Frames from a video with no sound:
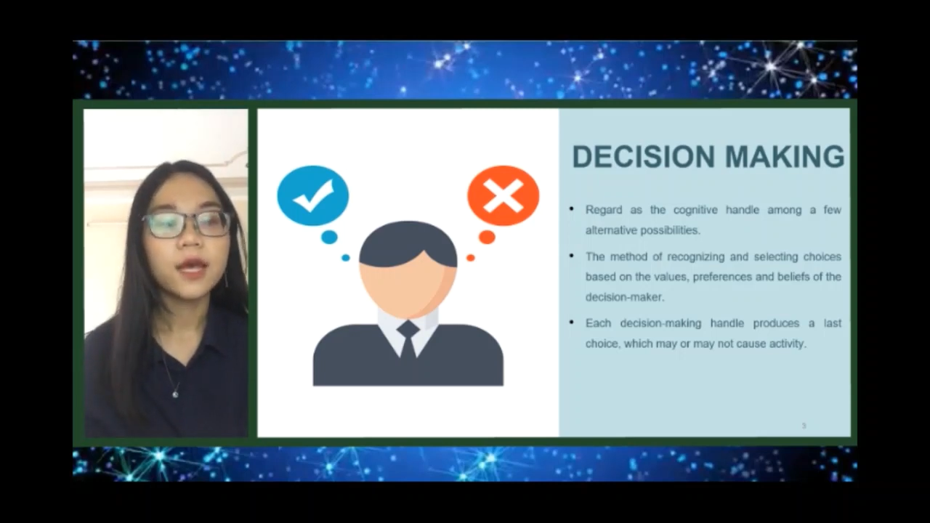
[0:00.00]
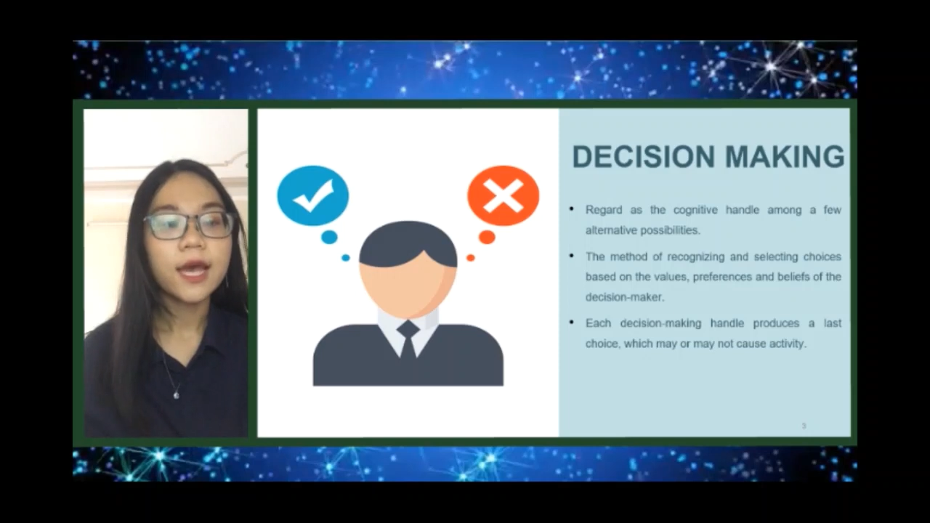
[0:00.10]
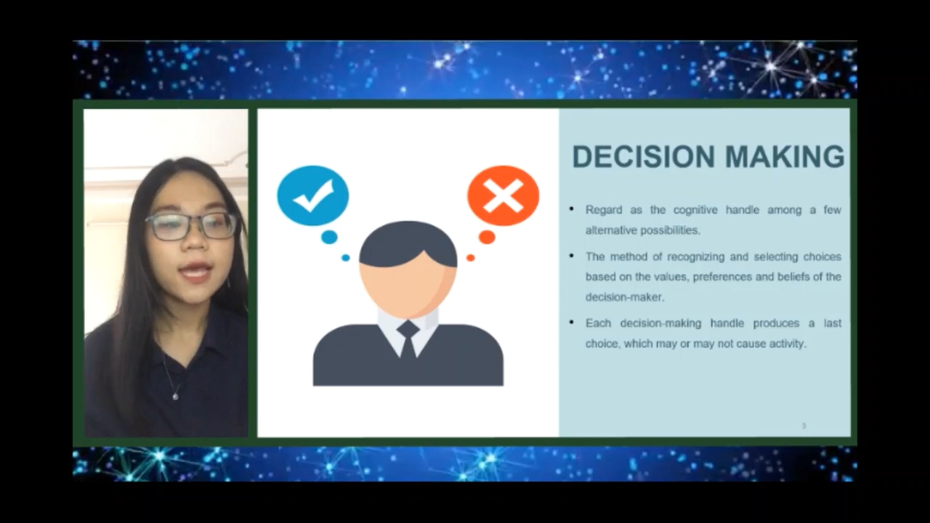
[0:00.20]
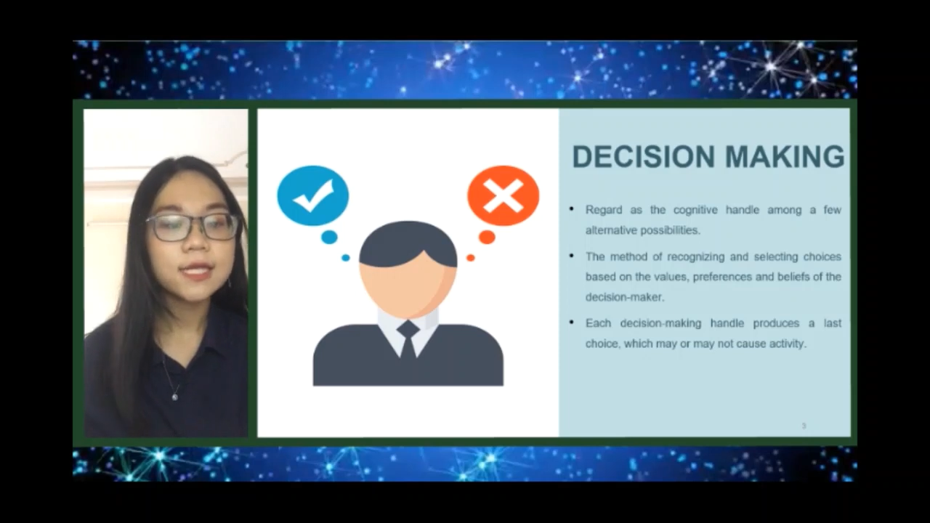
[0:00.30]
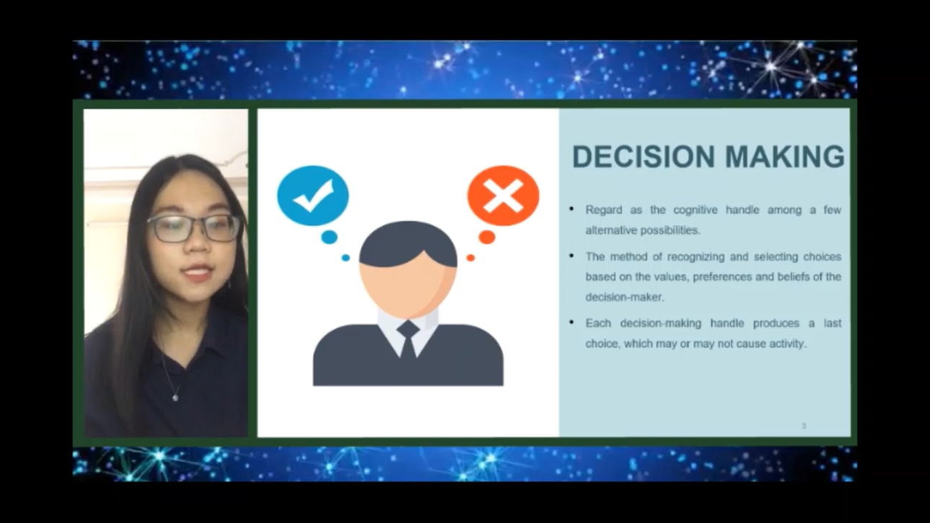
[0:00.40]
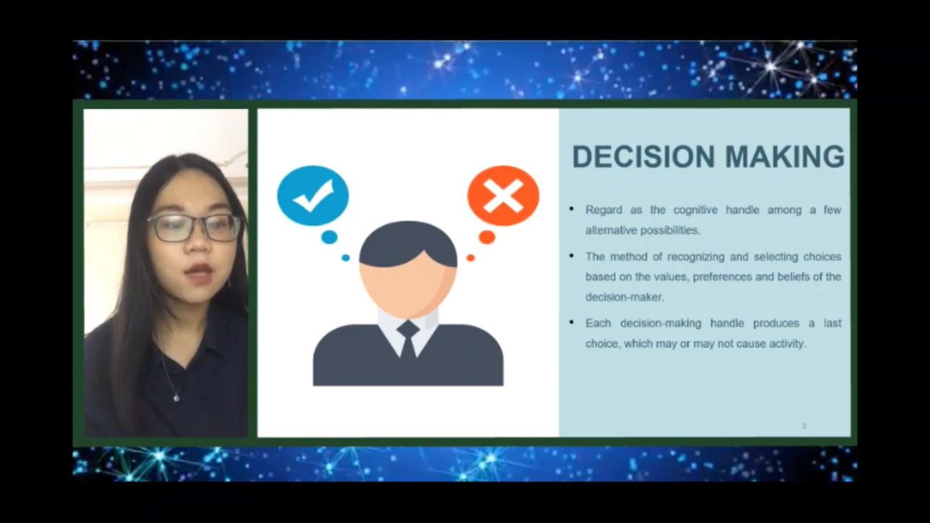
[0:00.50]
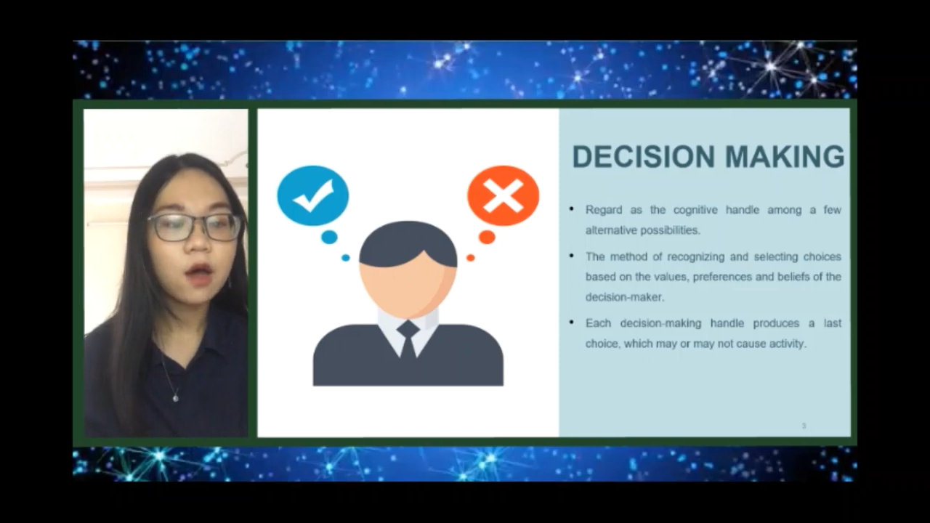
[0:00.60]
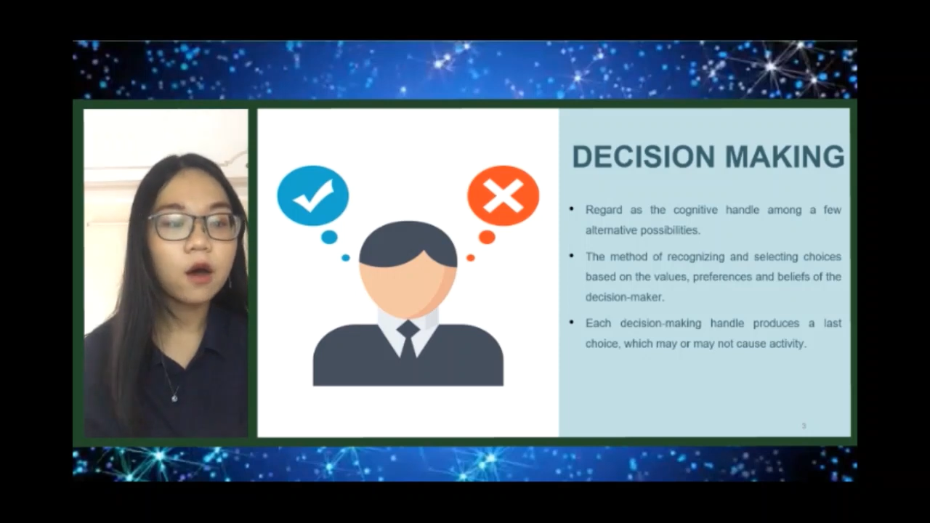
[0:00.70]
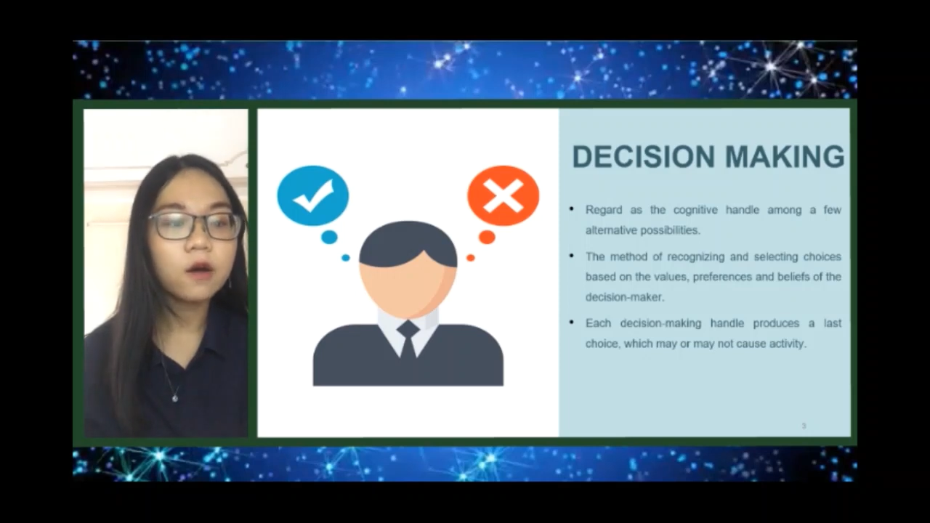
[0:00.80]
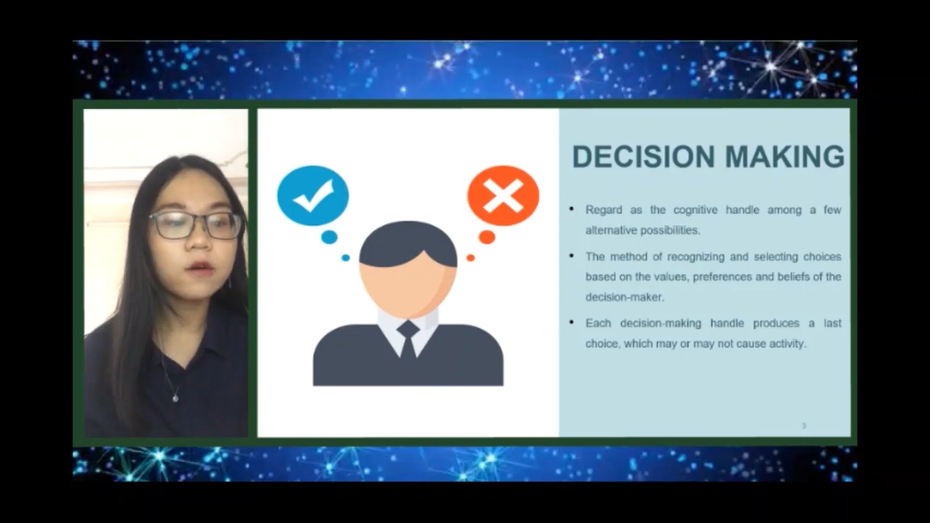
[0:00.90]
And
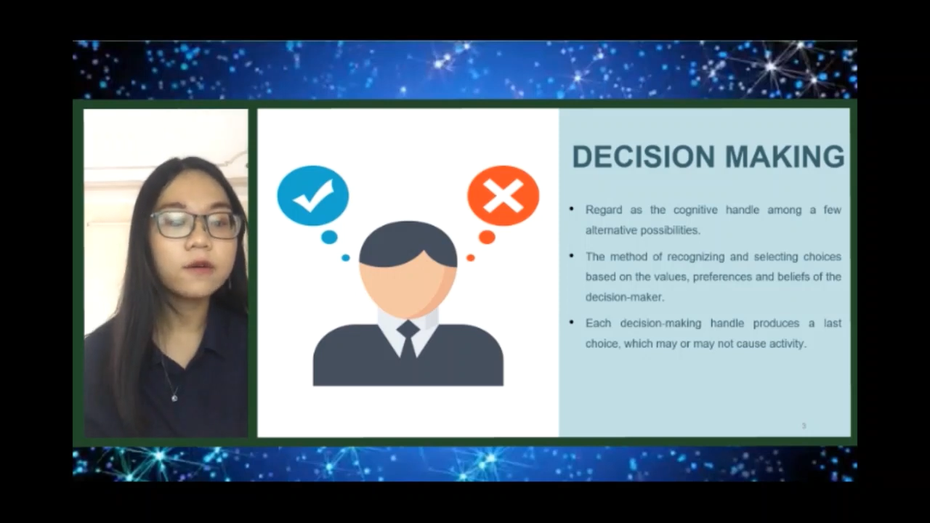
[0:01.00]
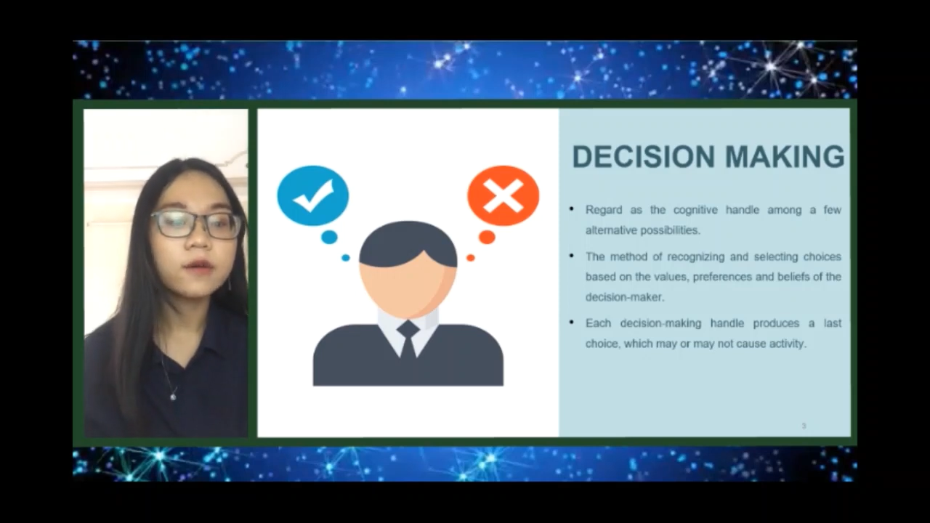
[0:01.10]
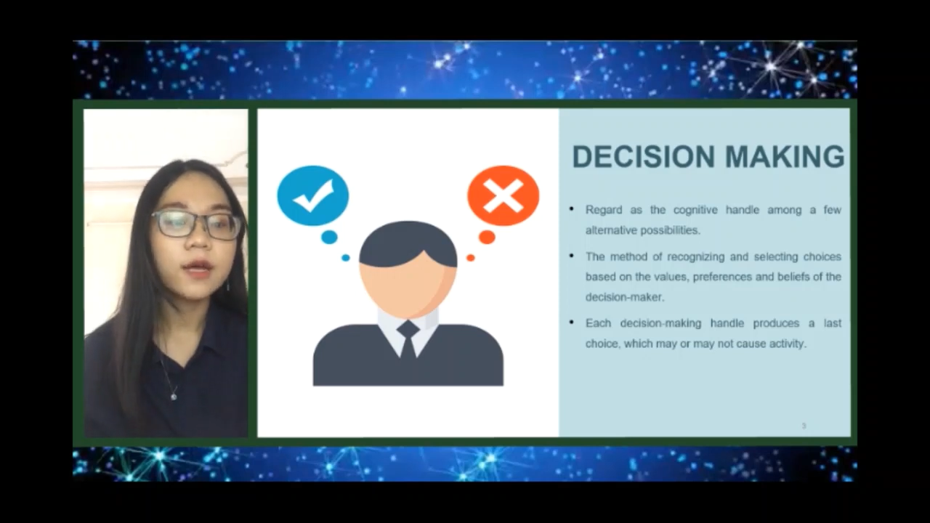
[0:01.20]
so